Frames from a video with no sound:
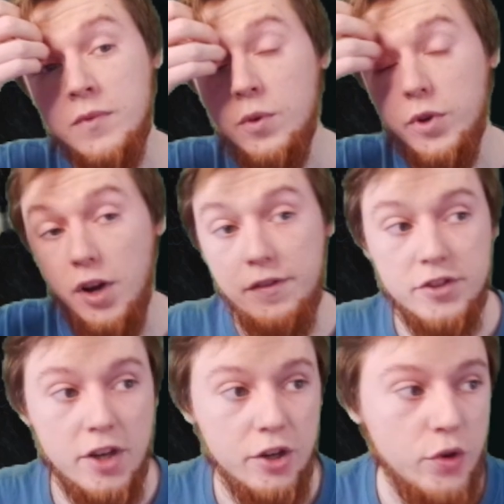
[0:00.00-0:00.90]
We don't have a
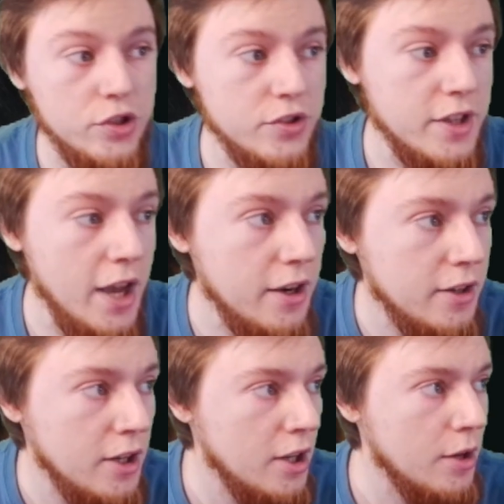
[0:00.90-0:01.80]
ton of creatures yet,
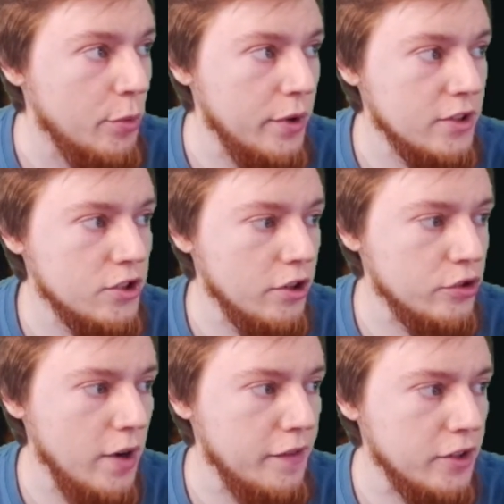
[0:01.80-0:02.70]
but we can start
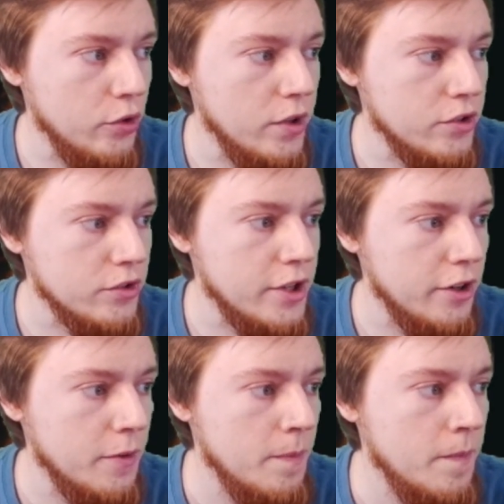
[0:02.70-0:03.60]
drafting creatures
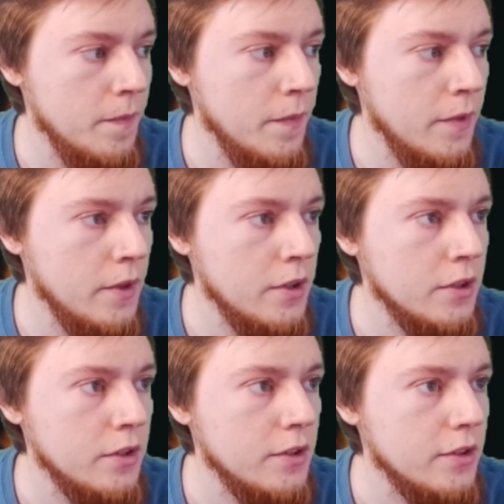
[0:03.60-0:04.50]
here.
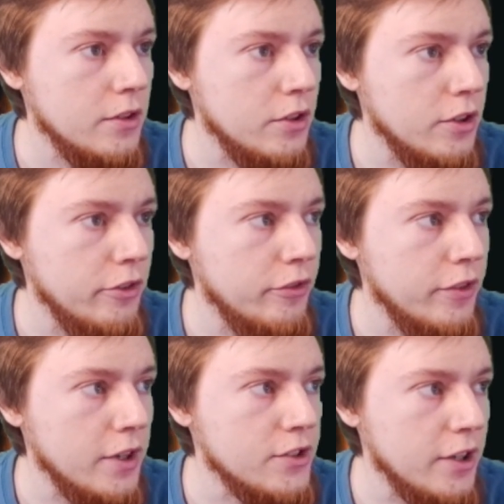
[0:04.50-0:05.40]
Good
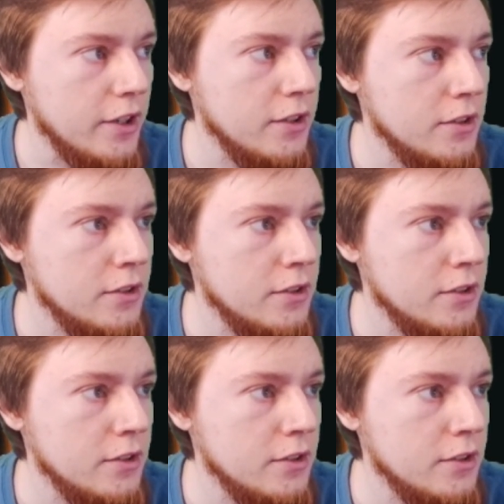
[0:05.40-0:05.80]
fixing.